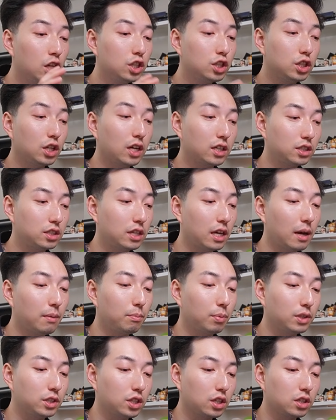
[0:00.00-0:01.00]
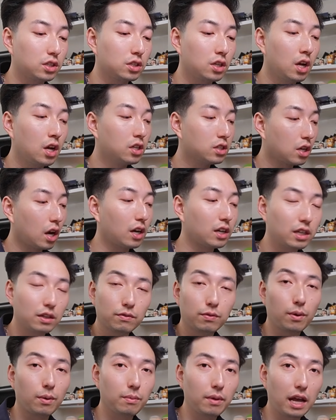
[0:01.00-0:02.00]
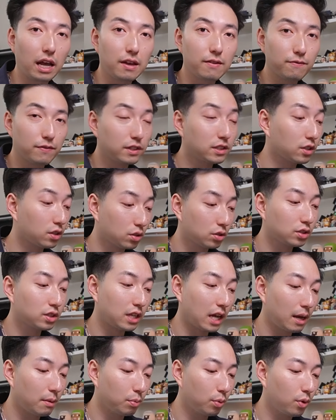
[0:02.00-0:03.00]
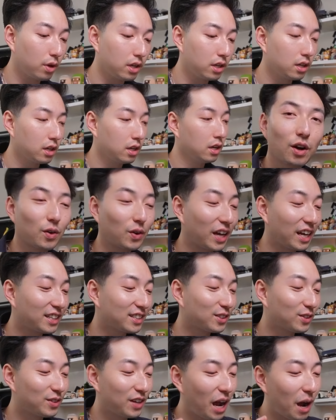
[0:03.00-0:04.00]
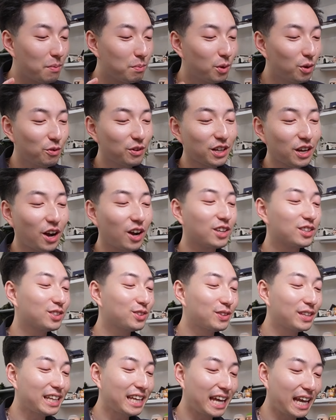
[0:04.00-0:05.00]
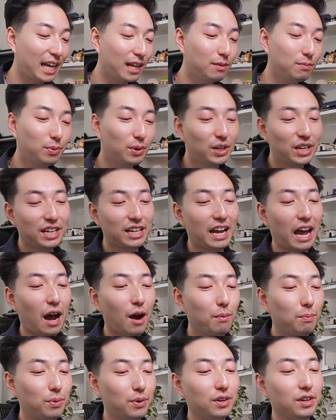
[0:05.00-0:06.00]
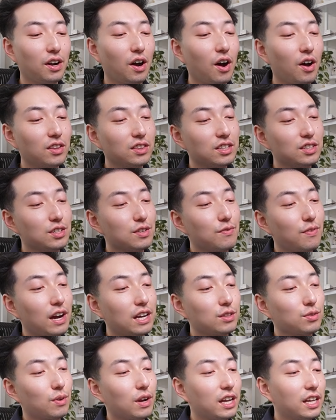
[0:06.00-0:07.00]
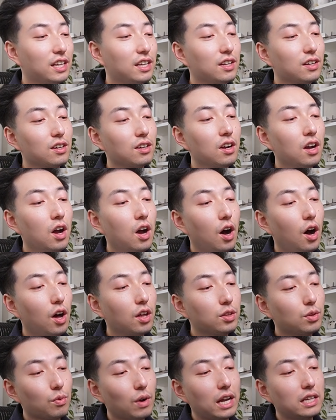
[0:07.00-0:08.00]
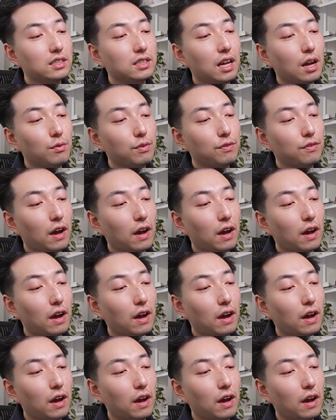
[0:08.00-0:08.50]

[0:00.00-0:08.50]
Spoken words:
just yet, but just talking from a physical standpoint. Okay, so now moving on to the input and output on this device right here. On the right side, we've